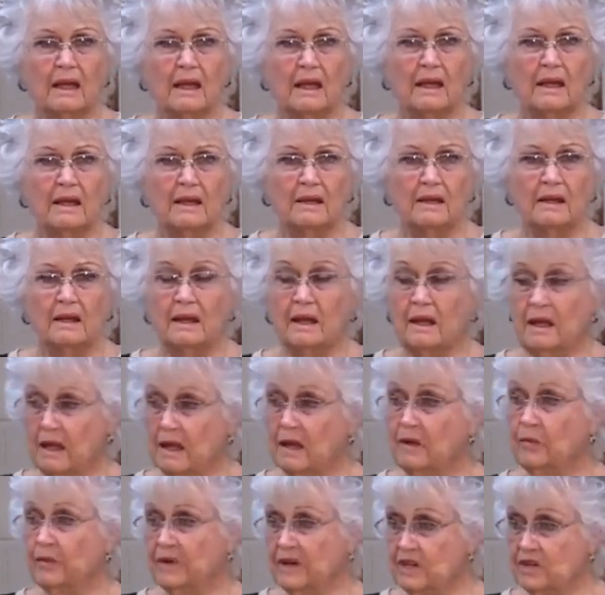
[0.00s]
And
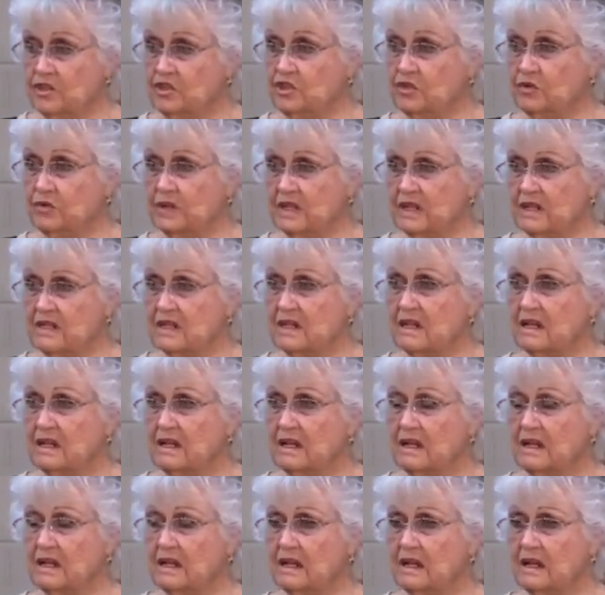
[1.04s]
I want to do it.
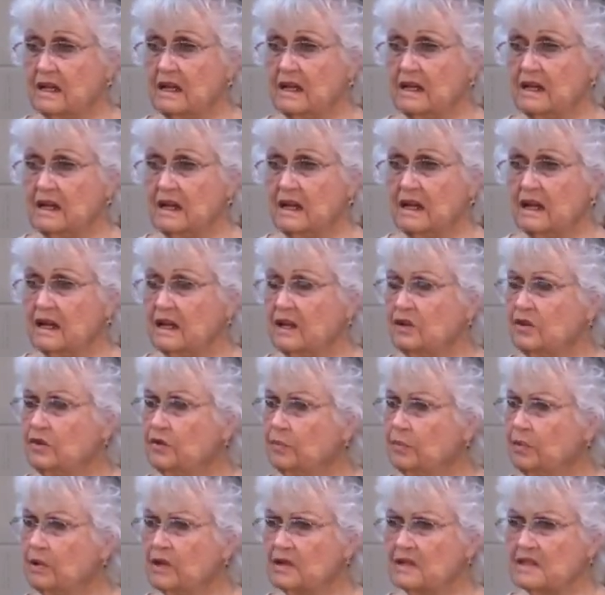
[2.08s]
And I
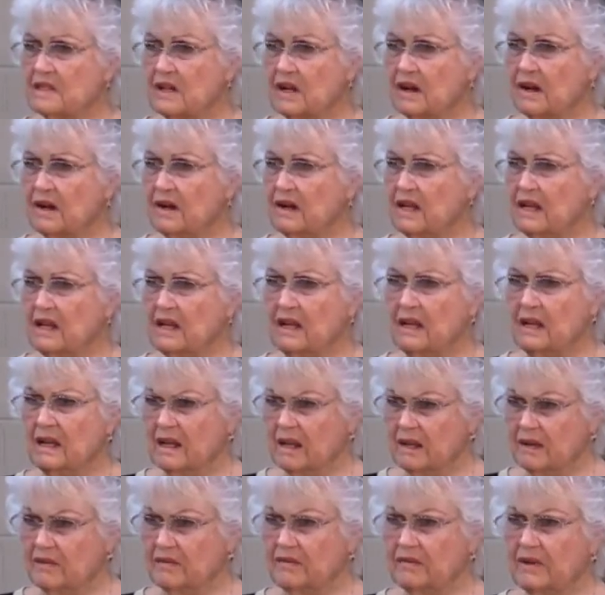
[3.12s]
knew Paul's heart. He
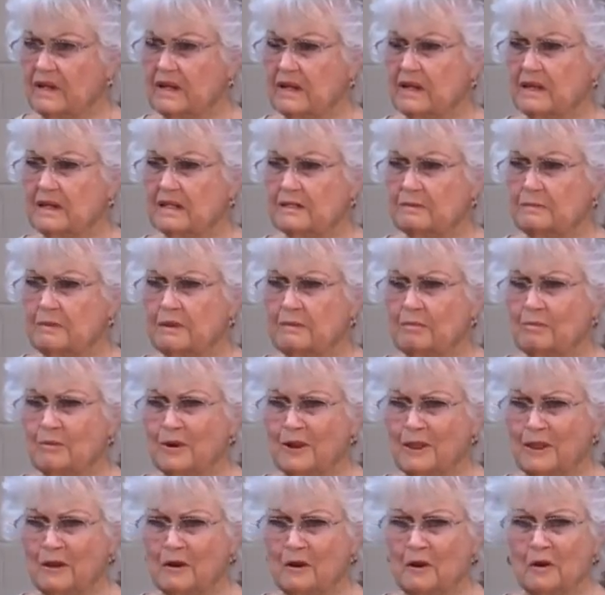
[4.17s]
loved his big
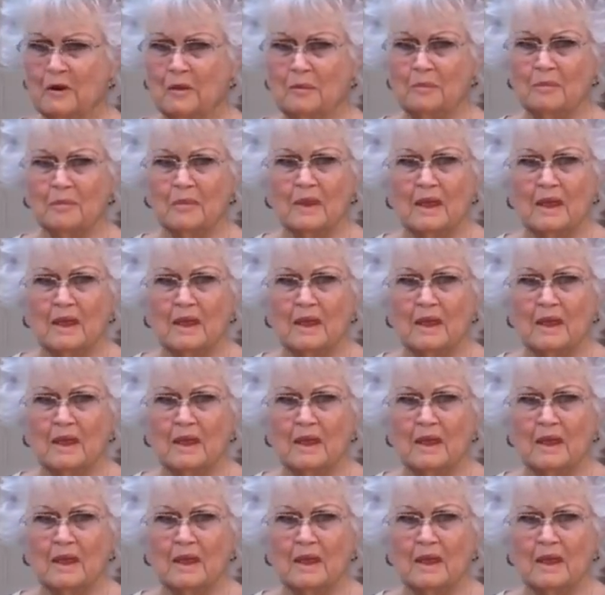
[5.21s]
brother.